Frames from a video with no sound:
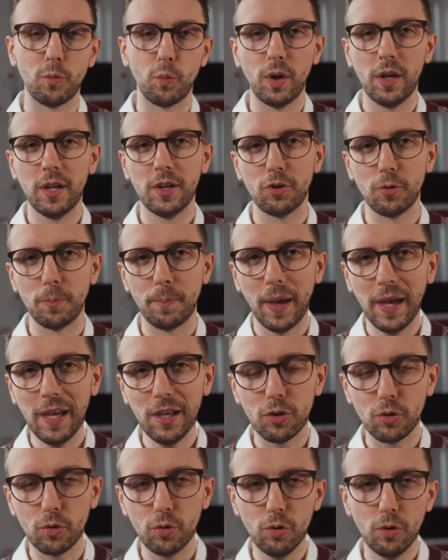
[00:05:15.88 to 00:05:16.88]
willing to pay
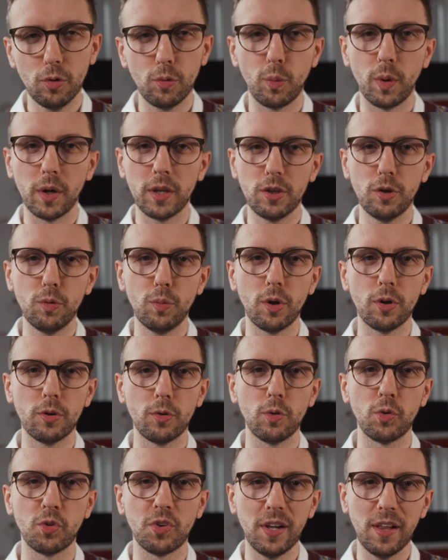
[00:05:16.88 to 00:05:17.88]
you when you want
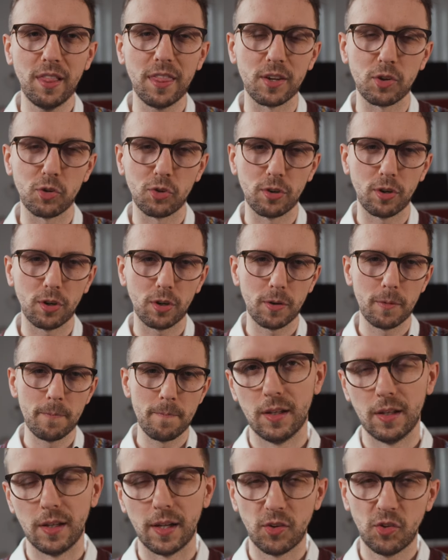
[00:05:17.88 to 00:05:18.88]
to sell their stock.
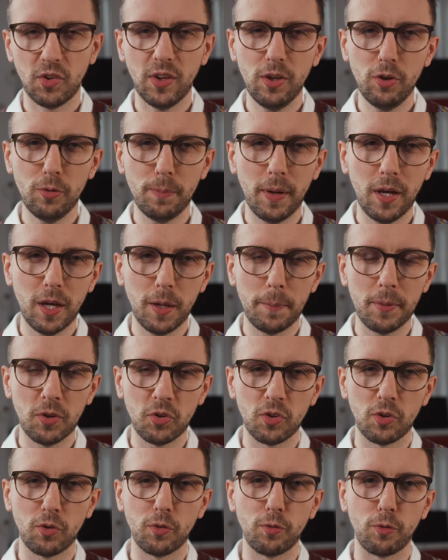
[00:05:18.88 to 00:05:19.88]
Let's say you buy a
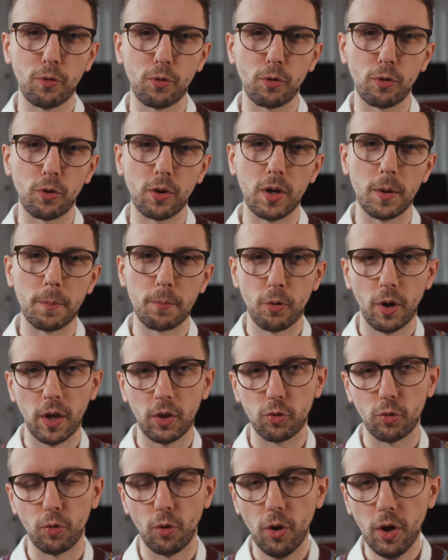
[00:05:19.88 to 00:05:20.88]
business for a
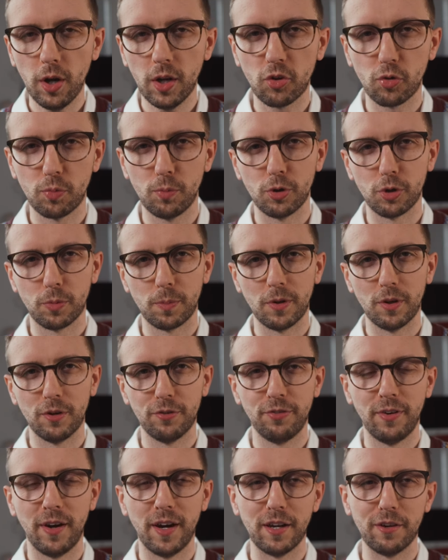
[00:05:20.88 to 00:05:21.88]
price to earnings multiple
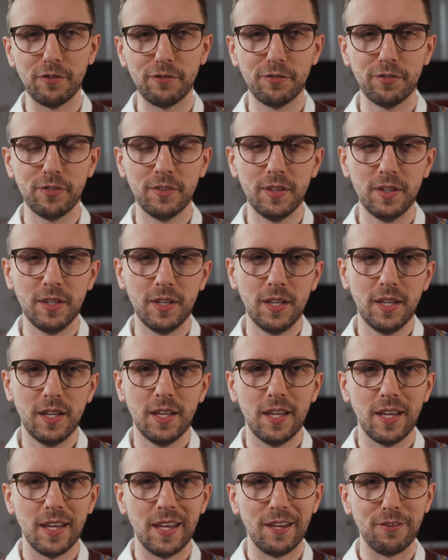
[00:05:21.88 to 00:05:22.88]
of 5.
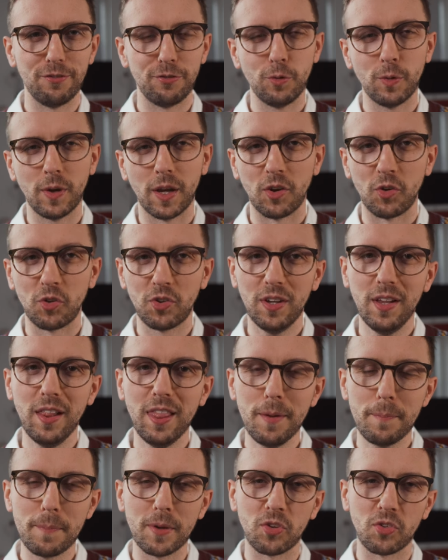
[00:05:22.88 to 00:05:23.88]
If you can sell
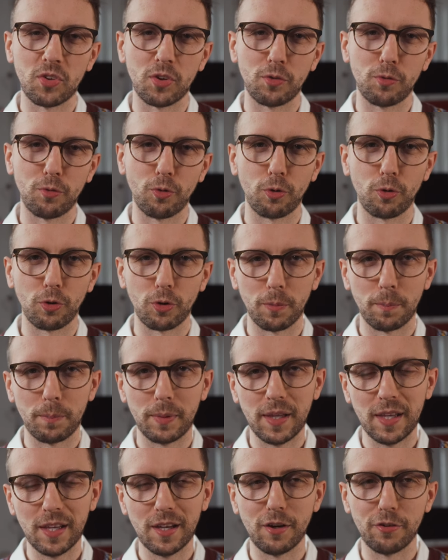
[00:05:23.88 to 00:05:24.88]
the business for a
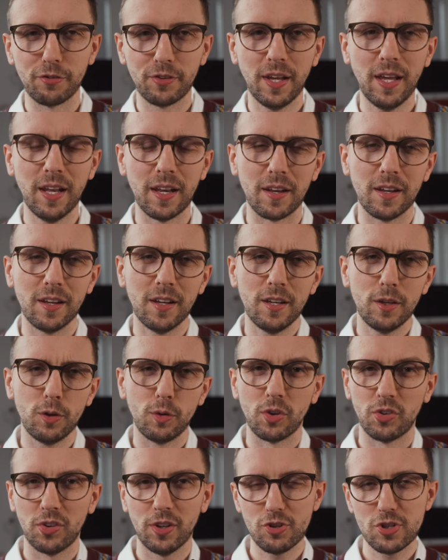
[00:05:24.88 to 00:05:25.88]
PE of 10,
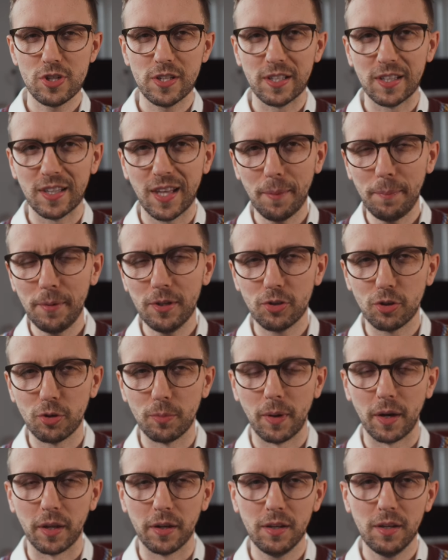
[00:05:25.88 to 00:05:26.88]
you essentially doubled your
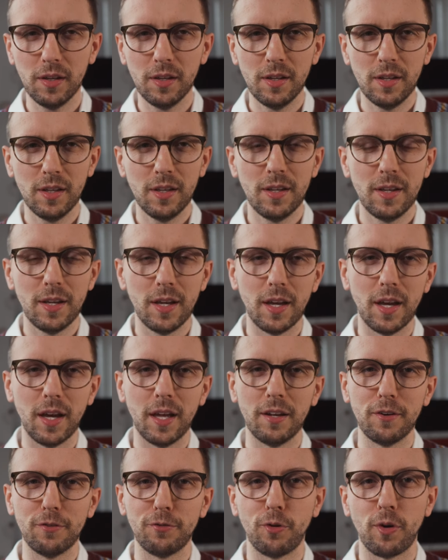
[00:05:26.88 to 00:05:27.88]
money,
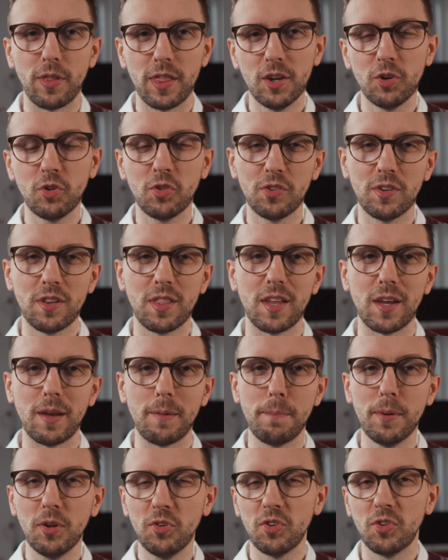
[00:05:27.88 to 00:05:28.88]
and for this, the
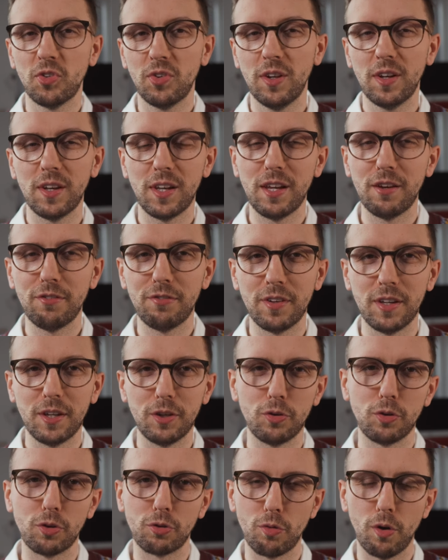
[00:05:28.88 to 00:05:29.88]
business didn't even
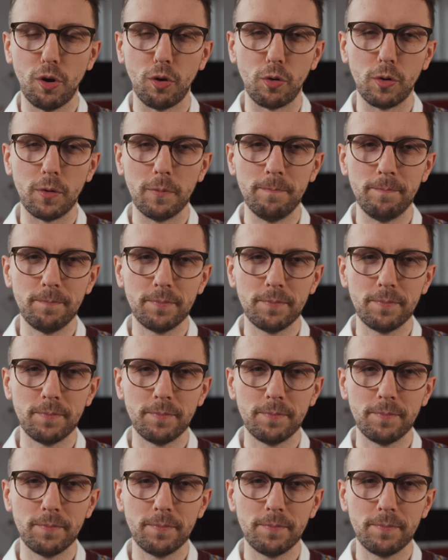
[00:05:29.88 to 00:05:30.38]
need to grow.